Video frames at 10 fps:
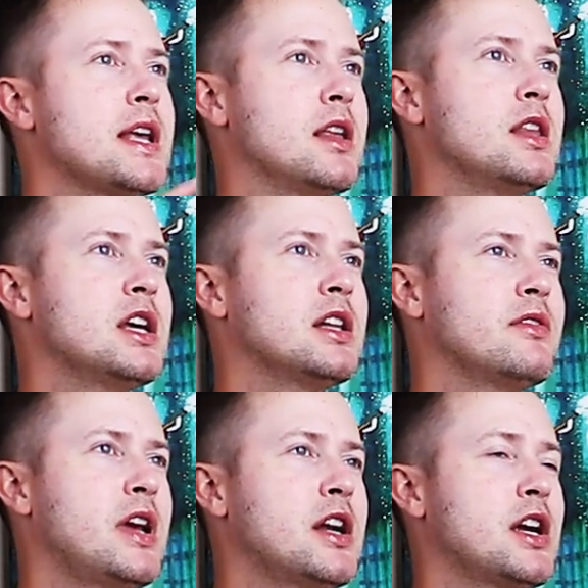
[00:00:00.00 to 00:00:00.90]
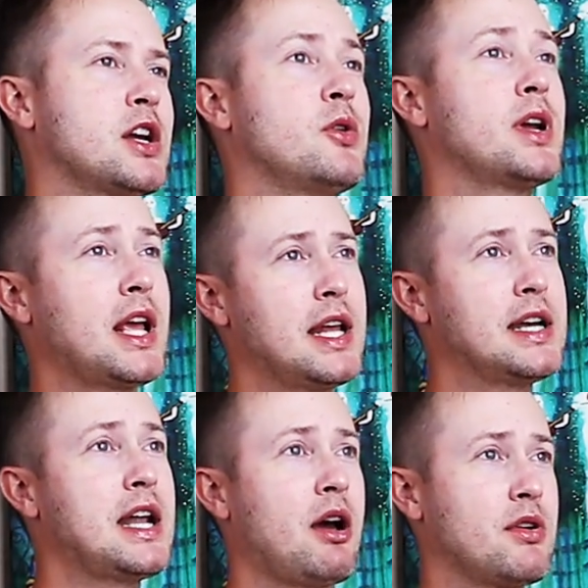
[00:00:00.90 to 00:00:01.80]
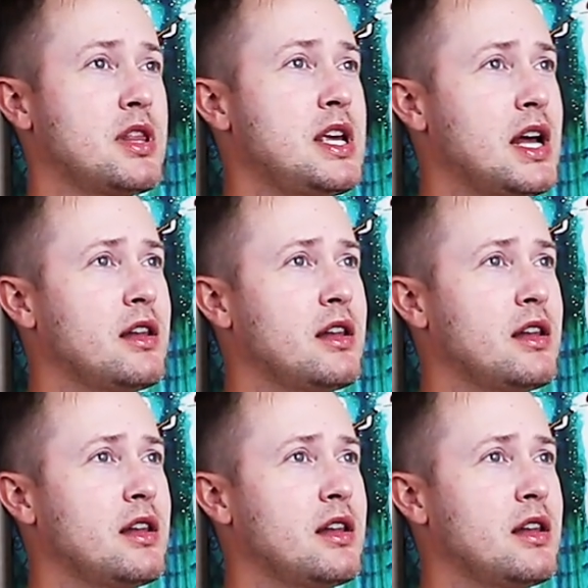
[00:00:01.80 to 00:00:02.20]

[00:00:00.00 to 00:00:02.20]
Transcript: in the elevator and going in and out of the